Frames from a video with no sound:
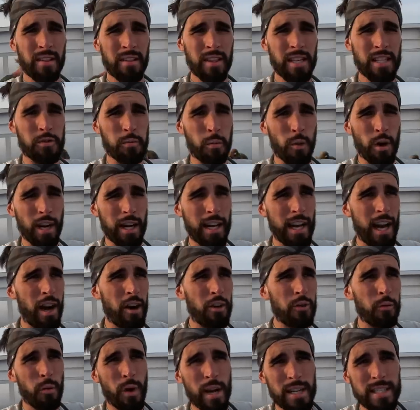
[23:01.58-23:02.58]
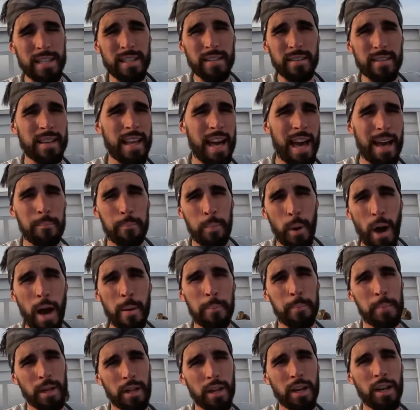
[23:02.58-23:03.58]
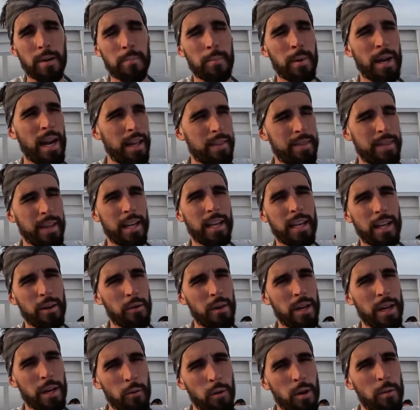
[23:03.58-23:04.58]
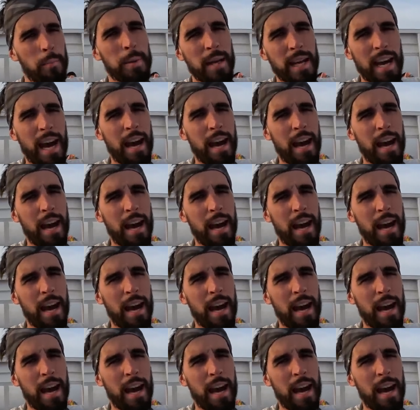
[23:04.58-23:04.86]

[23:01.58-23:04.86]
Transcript: This workout wasn't that popular, but I think it will be